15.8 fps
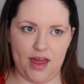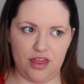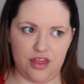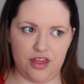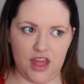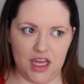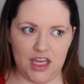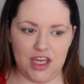I
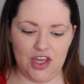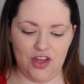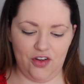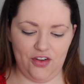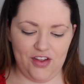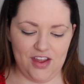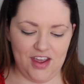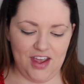think
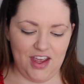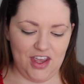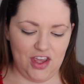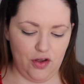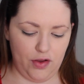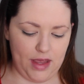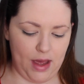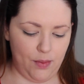you'll
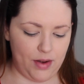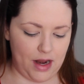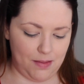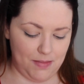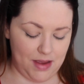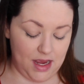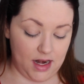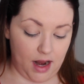get what I
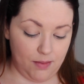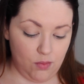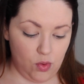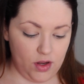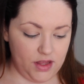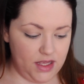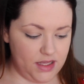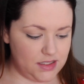mean. I'm
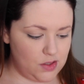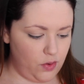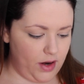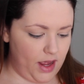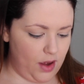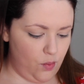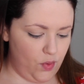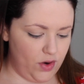really
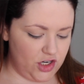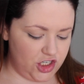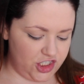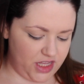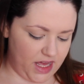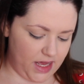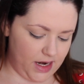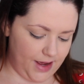sorry. I wish
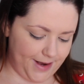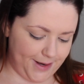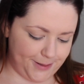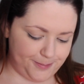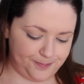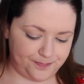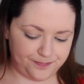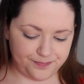that
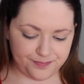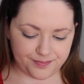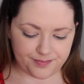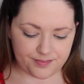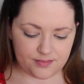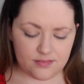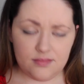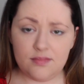
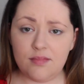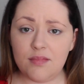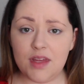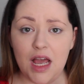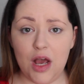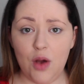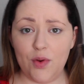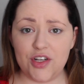
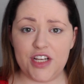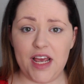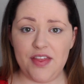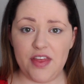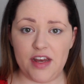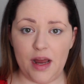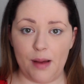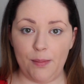I
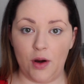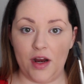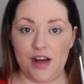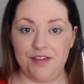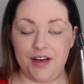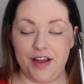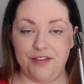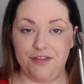had the number, and
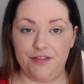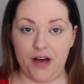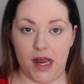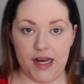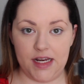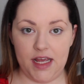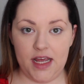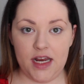if I
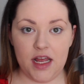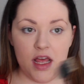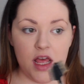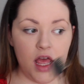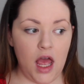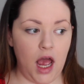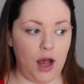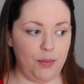find it,
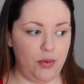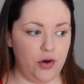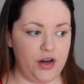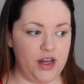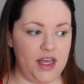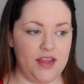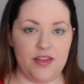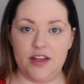I'll put
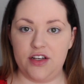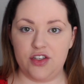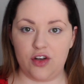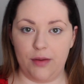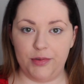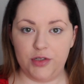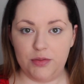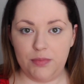it in the
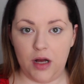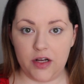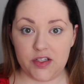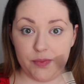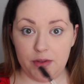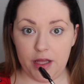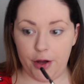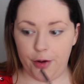description
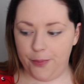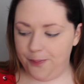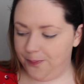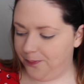box below.